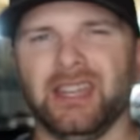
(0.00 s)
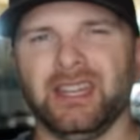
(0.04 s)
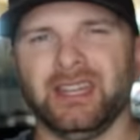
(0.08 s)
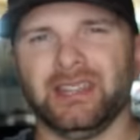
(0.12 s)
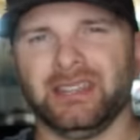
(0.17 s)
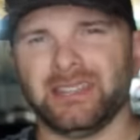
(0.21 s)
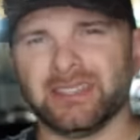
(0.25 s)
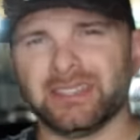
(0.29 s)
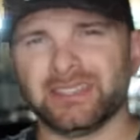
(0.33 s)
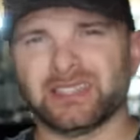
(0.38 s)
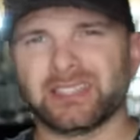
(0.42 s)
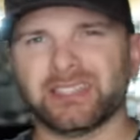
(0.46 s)

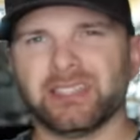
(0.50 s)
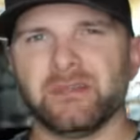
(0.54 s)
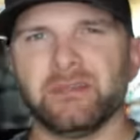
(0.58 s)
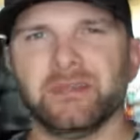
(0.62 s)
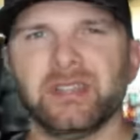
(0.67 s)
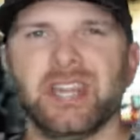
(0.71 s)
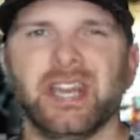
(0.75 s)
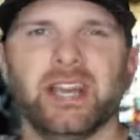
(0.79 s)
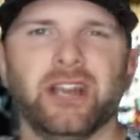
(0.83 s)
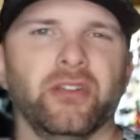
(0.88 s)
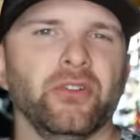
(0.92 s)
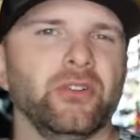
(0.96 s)
And this is
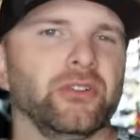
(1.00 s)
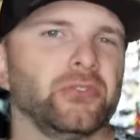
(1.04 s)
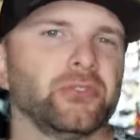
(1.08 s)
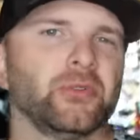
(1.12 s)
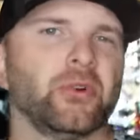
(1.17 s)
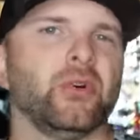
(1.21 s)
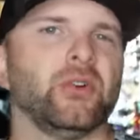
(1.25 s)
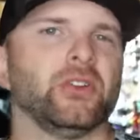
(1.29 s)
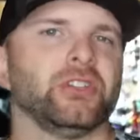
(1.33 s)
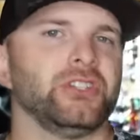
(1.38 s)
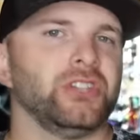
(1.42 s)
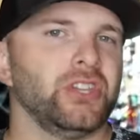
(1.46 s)
something I don't
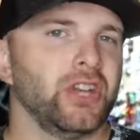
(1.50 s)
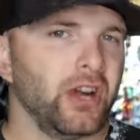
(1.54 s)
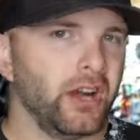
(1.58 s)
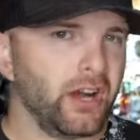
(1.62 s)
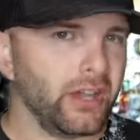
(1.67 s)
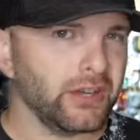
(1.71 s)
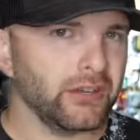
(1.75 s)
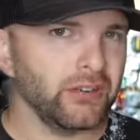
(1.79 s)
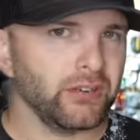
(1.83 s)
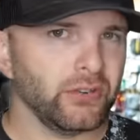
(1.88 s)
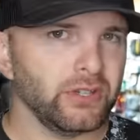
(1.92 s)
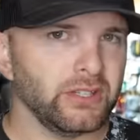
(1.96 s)
throw a
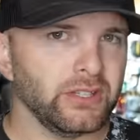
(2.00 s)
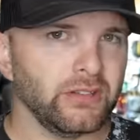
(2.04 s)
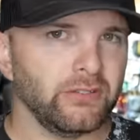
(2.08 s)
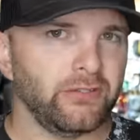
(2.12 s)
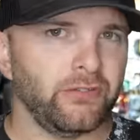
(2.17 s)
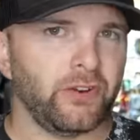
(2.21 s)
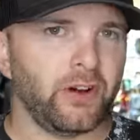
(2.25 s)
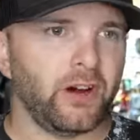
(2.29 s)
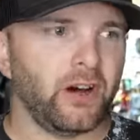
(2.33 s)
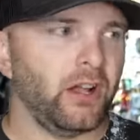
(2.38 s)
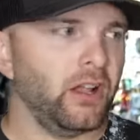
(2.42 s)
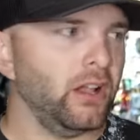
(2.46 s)
ton during the
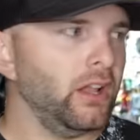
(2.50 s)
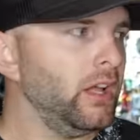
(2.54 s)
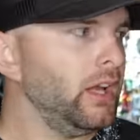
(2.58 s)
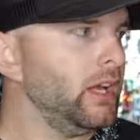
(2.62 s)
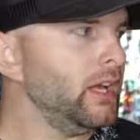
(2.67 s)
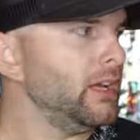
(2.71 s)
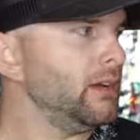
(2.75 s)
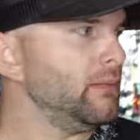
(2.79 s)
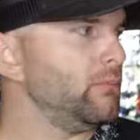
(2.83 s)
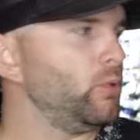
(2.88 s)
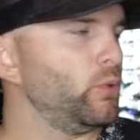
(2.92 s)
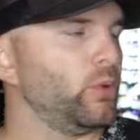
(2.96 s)
fall,
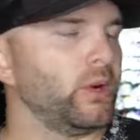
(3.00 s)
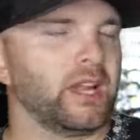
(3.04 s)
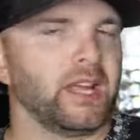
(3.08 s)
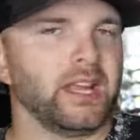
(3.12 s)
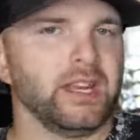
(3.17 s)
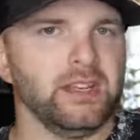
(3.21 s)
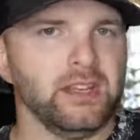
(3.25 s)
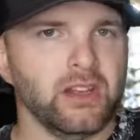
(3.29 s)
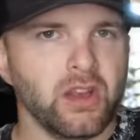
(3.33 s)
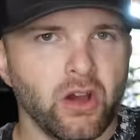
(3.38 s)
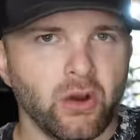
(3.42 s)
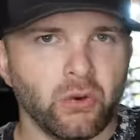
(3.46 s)
But when
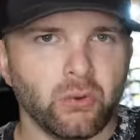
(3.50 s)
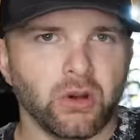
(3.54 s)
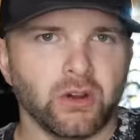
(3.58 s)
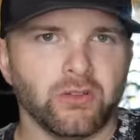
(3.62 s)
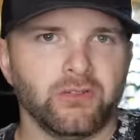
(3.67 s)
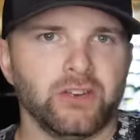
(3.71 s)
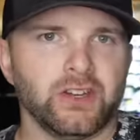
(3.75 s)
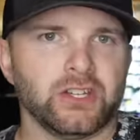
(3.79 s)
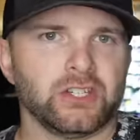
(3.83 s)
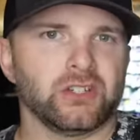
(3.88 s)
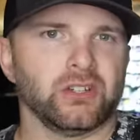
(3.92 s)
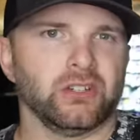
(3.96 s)
I know where
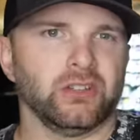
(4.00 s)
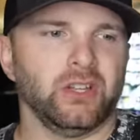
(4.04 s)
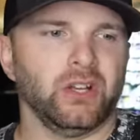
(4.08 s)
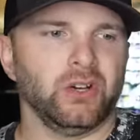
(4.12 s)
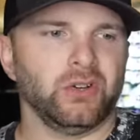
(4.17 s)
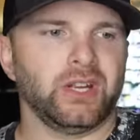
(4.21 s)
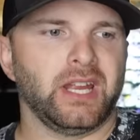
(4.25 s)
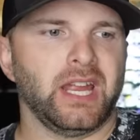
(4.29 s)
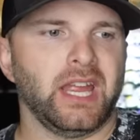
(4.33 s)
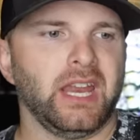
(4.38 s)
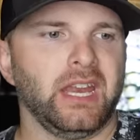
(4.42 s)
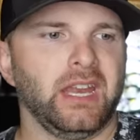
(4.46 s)
fish are
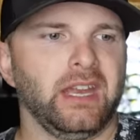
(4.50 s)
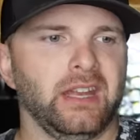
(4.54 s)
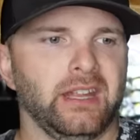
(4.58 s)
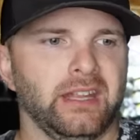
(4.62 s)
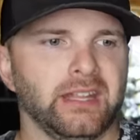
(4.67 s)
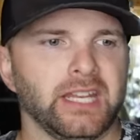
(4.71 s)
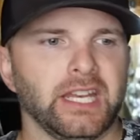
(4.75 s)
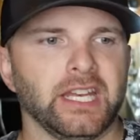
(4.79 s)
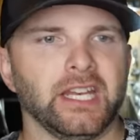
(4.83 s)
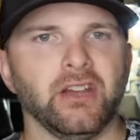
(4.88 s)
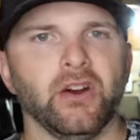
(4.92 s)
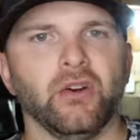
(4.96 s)
located
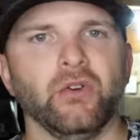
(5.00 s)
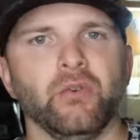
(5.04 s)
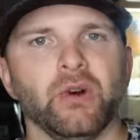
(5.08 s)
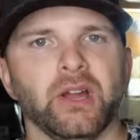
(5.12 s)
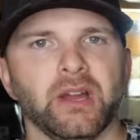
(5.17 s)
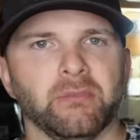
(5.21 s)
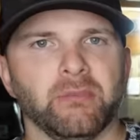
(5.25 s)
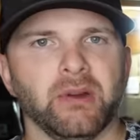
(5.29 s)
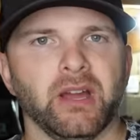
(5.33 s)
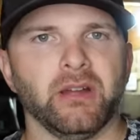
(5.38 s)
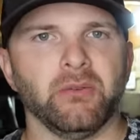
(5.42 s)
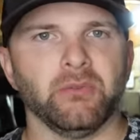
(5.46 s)
and they don't
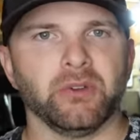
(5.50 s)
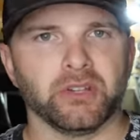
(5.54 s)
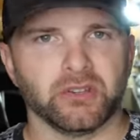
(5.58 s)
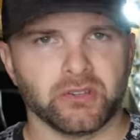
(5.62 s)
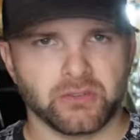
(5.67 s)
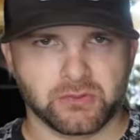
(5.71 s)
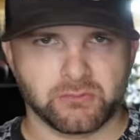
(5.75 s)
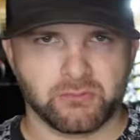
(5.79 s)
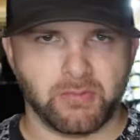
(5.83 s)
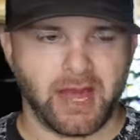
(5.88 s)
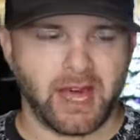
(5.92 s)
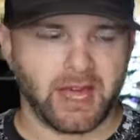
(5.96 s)
want to bite one of
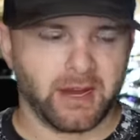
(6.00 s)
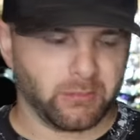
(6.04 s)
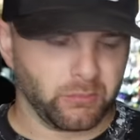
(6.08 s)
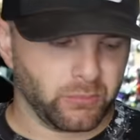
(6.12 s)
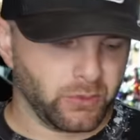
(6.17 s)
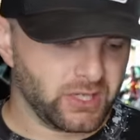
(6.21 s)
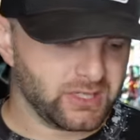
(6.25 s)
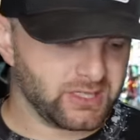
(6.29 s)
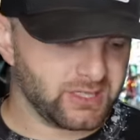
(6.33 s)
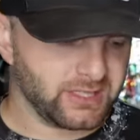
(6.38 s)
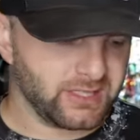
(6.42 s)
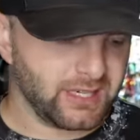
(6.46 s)
those bottom
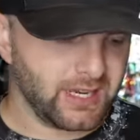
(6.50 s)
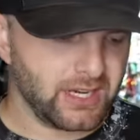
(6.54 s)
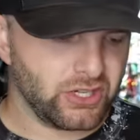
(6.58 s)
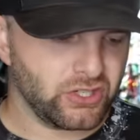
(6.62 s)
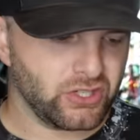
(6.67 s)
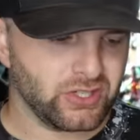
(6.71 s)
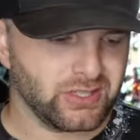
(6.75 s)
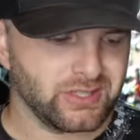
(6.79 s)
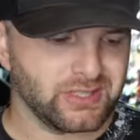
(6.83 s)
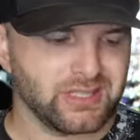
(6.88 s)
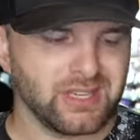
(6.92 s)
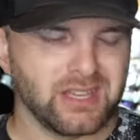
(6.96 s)

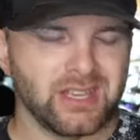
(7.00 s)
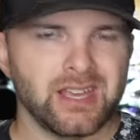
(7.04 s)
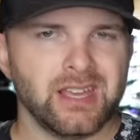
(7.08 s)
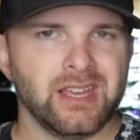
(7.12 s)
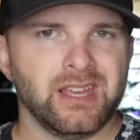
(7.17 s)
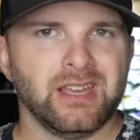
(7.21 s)
presentations,